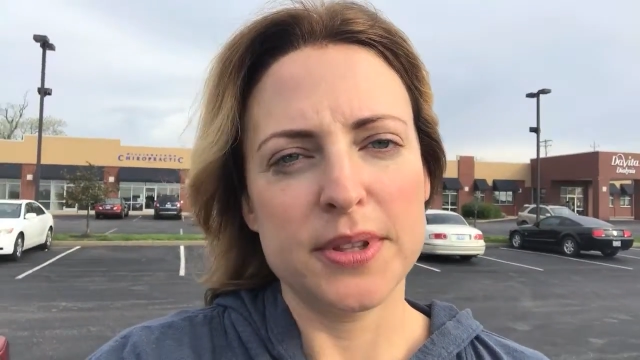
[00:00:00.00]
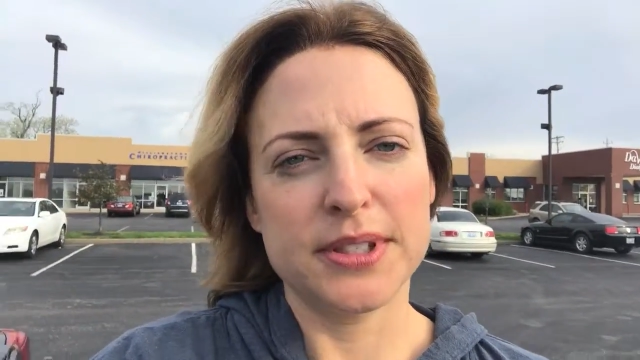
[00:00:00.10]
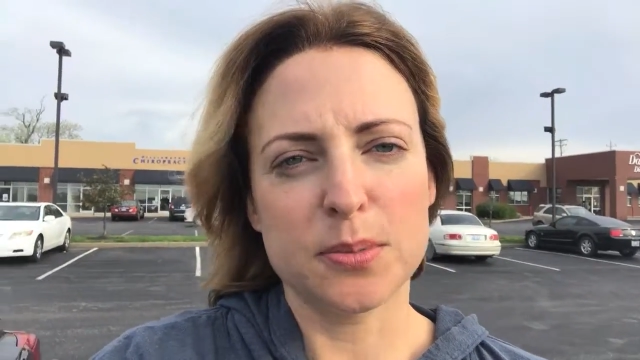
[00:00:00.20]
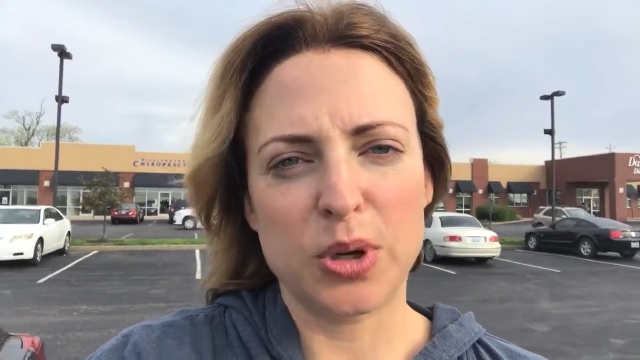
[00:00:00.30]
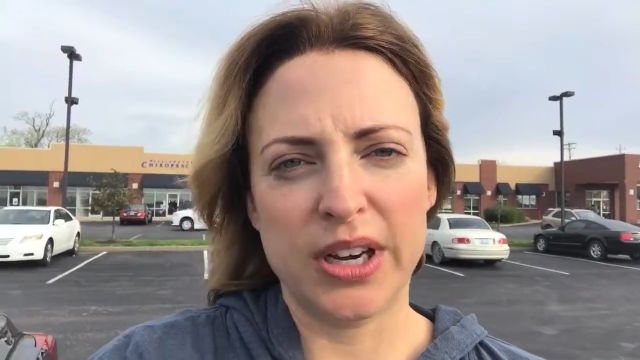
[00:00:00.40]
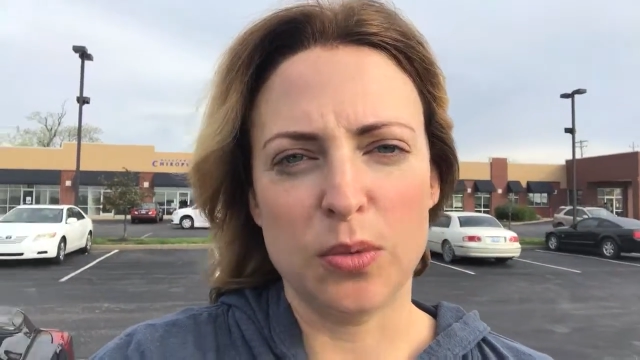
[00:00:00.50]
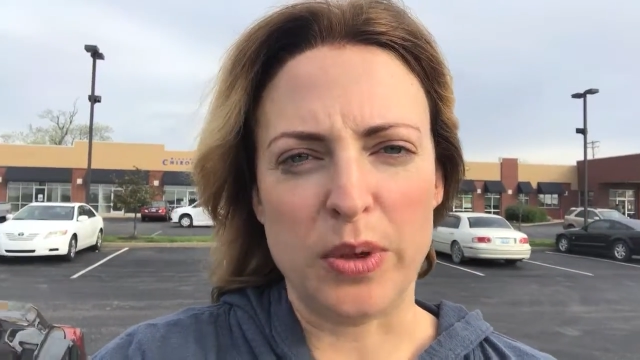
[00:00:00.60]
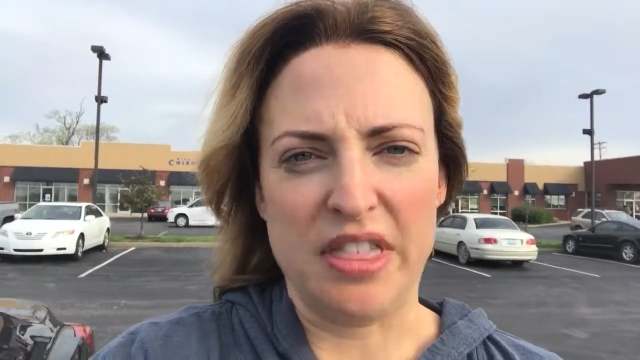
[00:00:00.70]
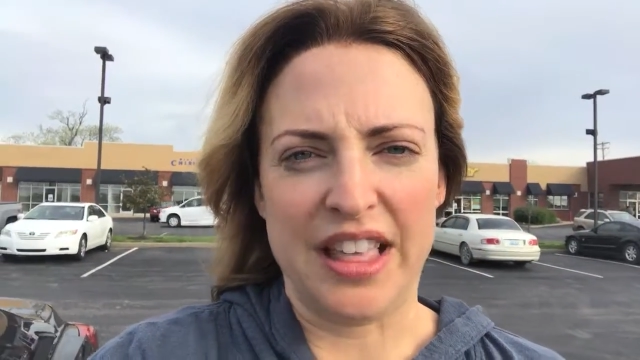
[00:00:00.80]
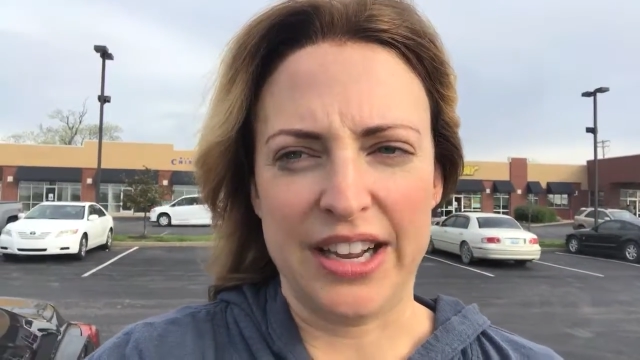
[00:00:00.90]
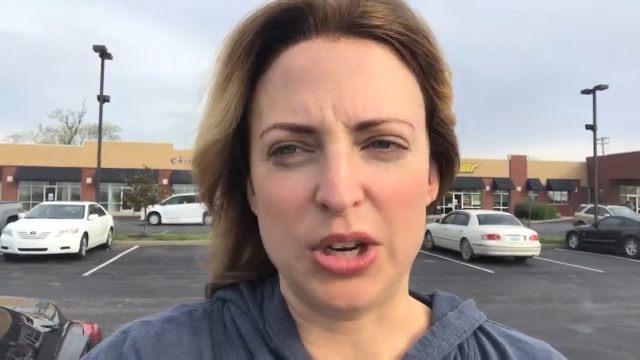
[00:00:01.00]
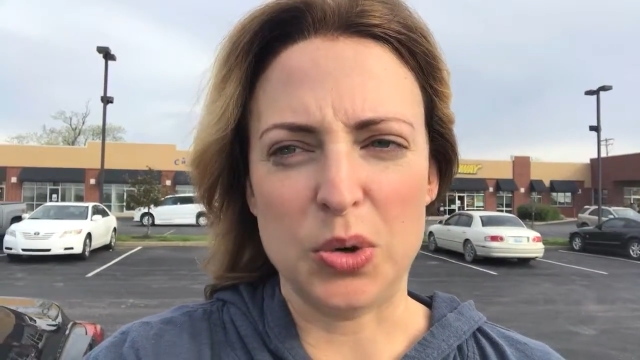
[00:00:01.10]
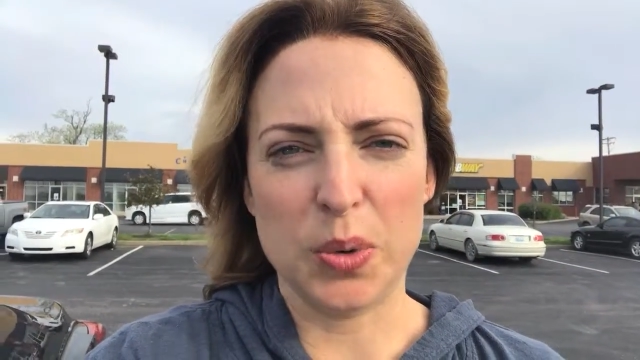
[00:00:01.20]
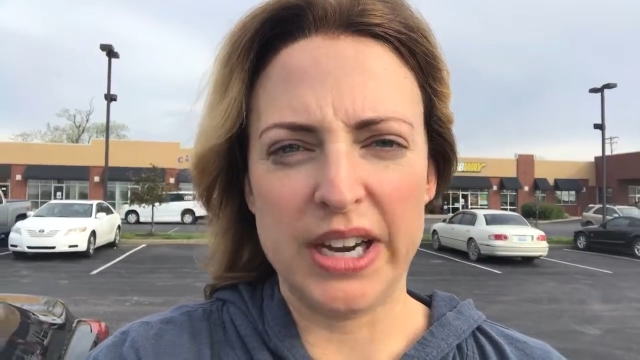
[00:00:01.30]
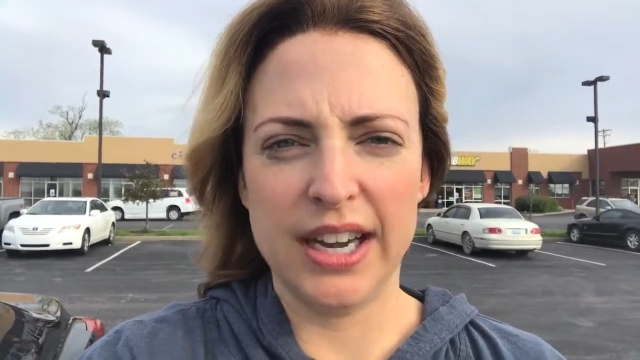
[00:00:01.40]
this morning with like
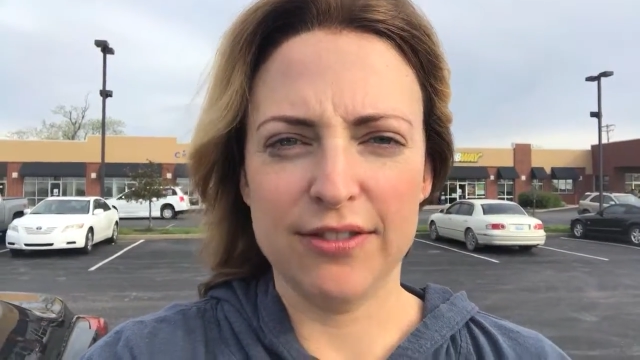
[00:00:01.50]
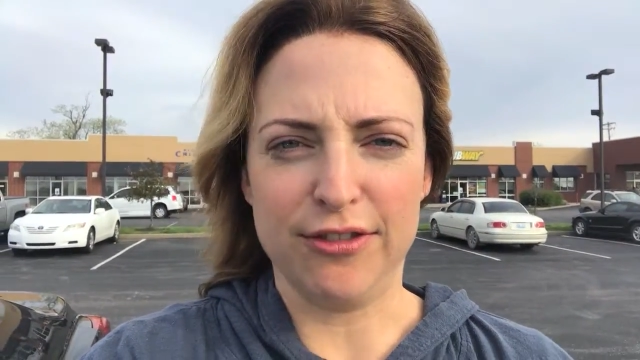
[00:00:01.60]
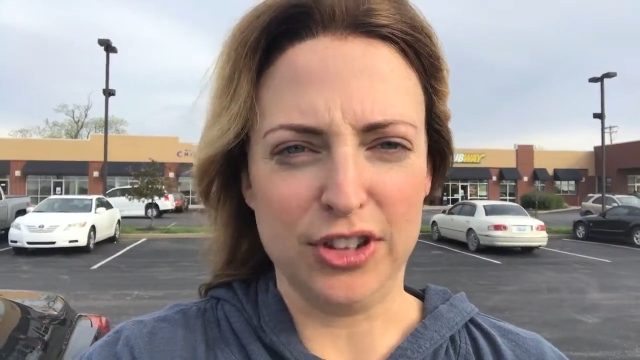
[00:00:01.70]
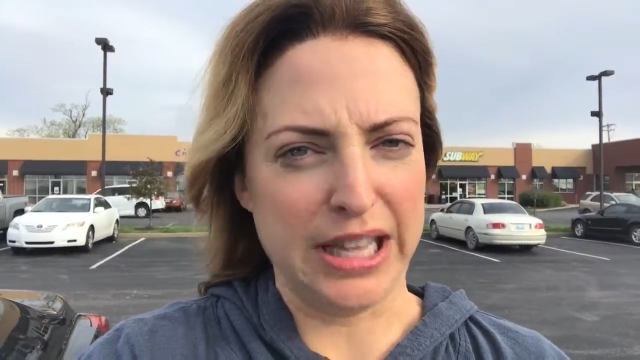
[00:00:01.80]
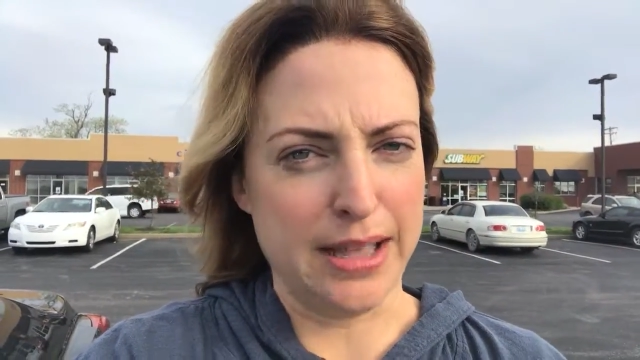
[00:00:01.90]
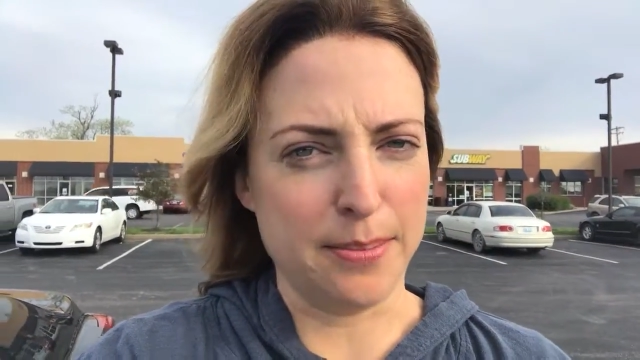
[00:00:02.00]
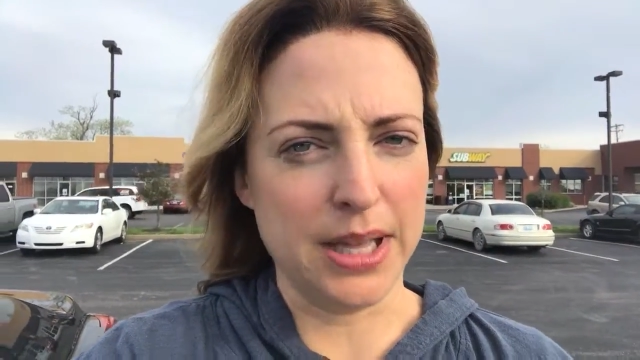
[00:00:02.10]
green phlegm,